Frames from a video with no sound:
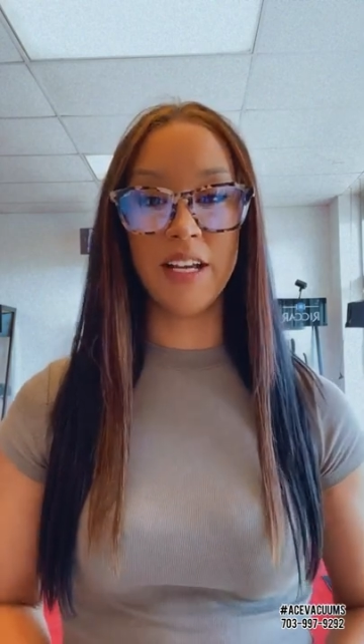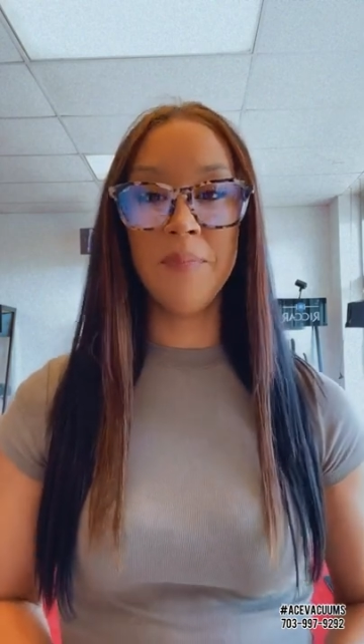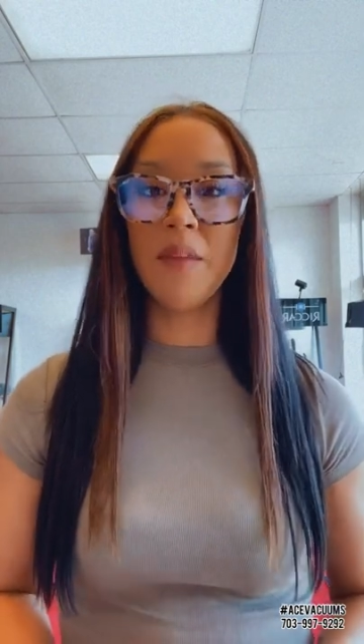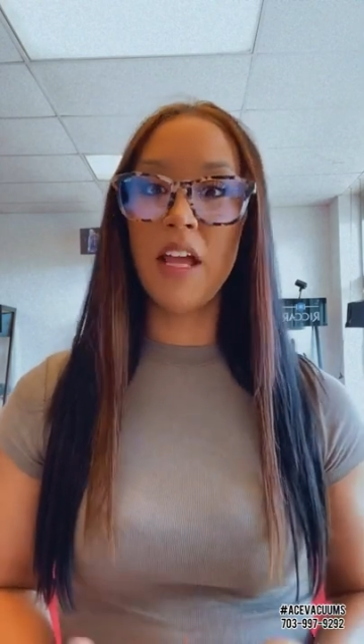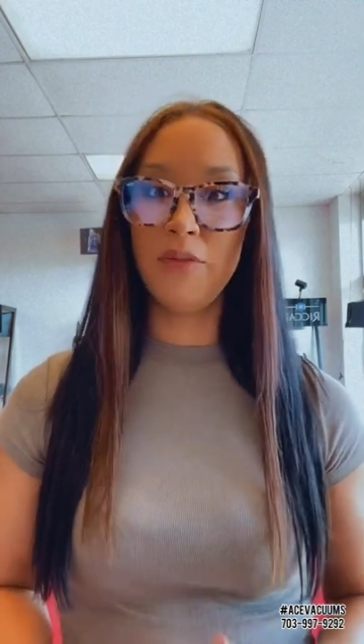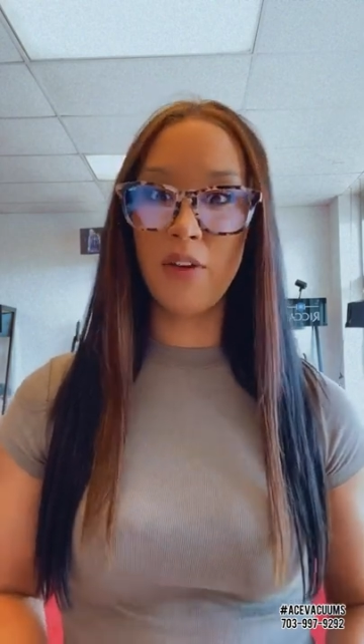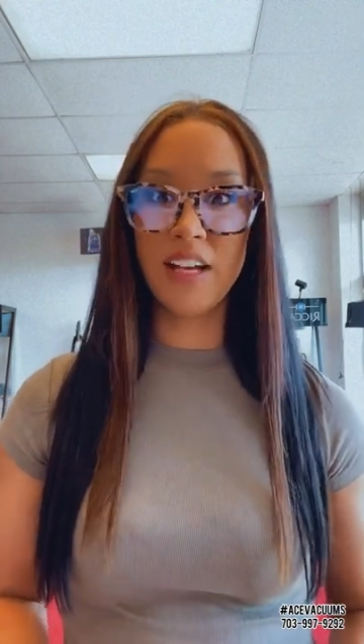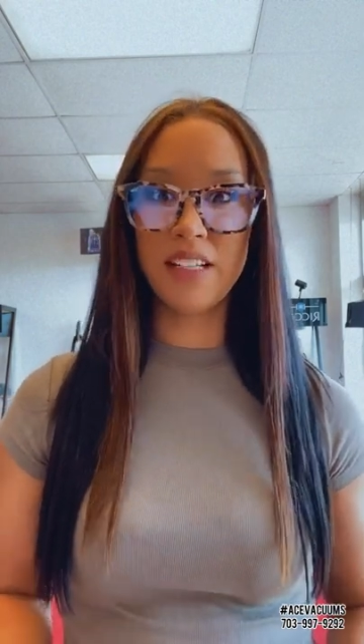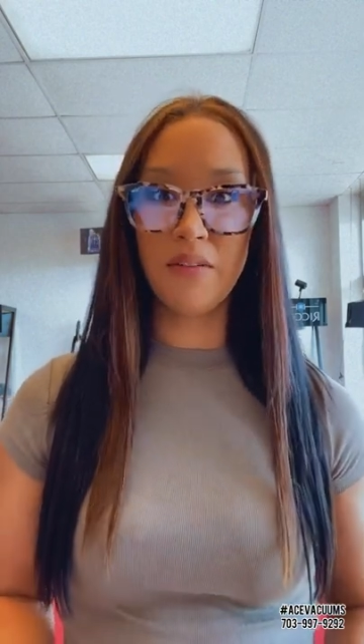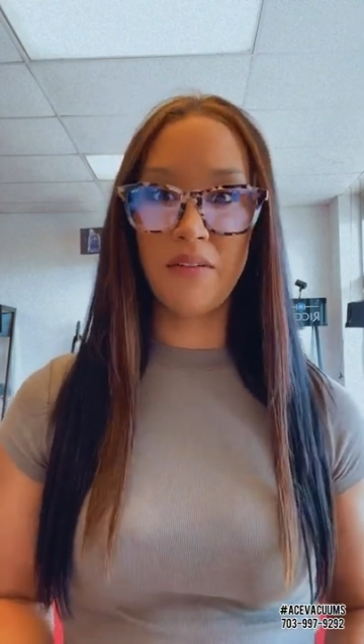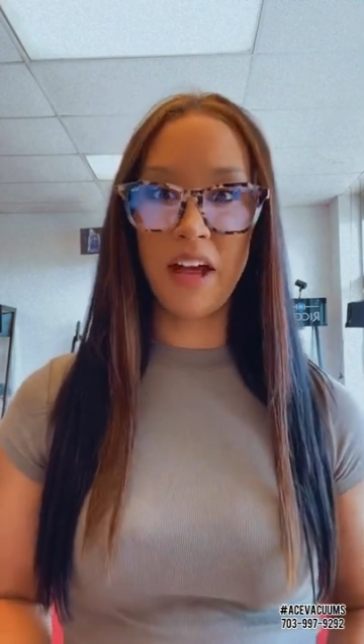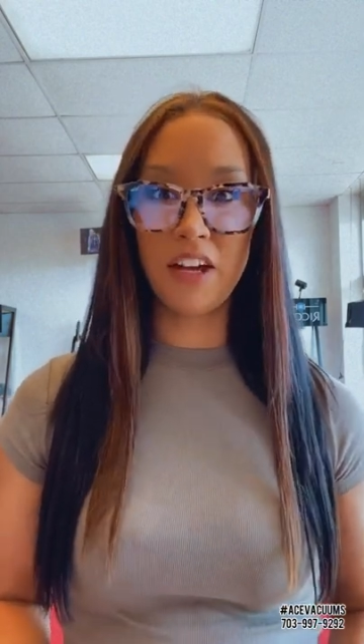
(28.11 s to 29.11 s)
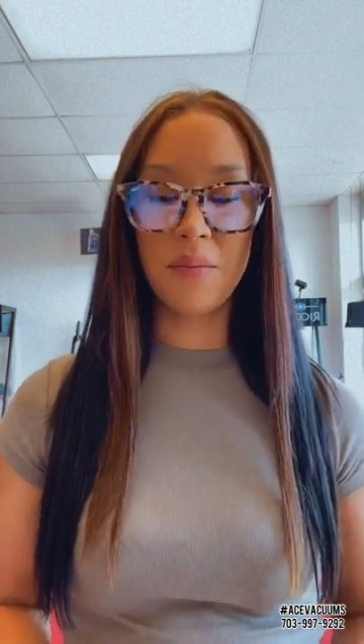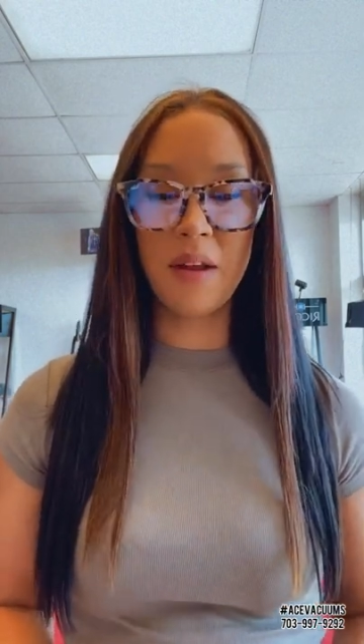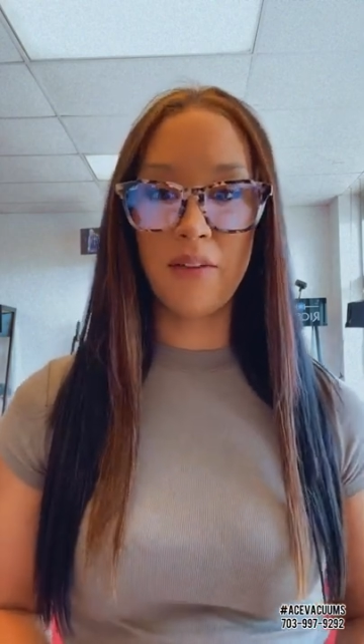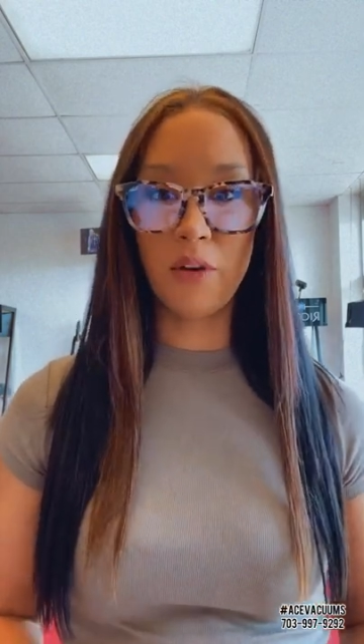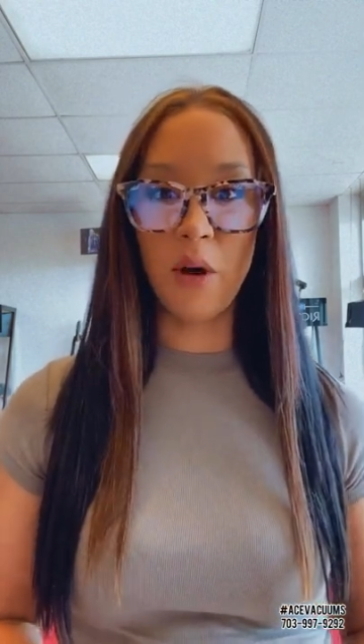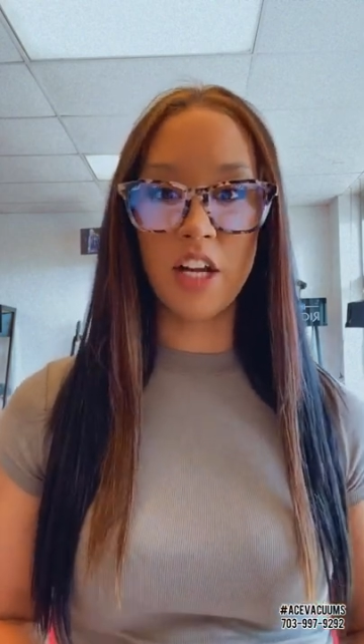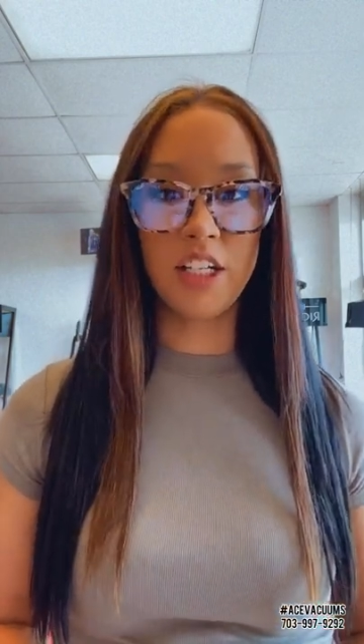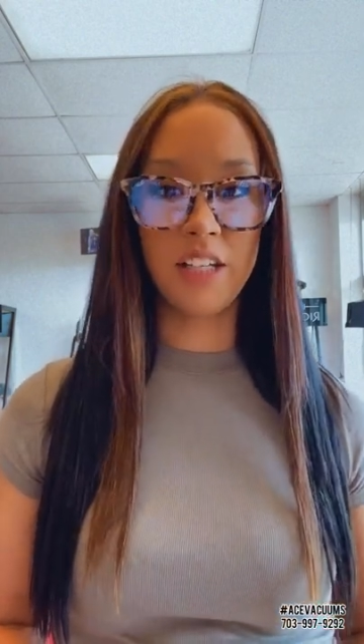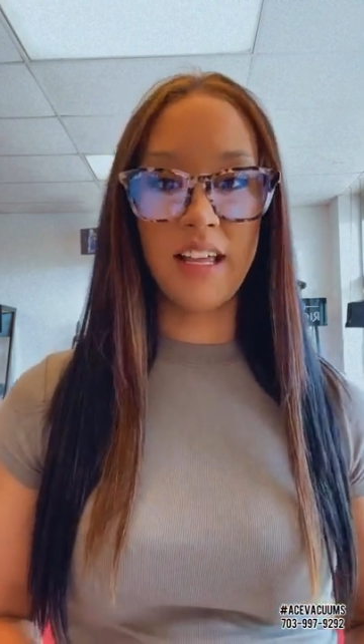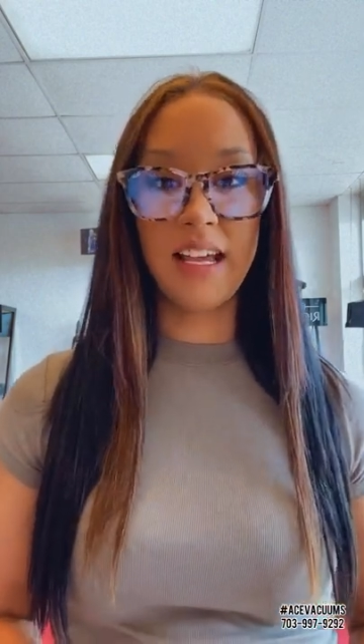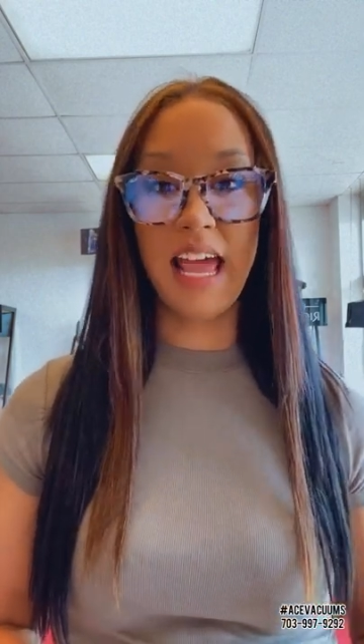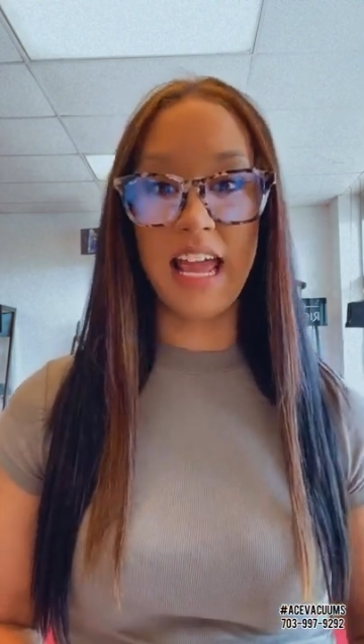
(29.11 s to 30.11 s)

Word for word: If you guys have a vacuum and have a question like, hey,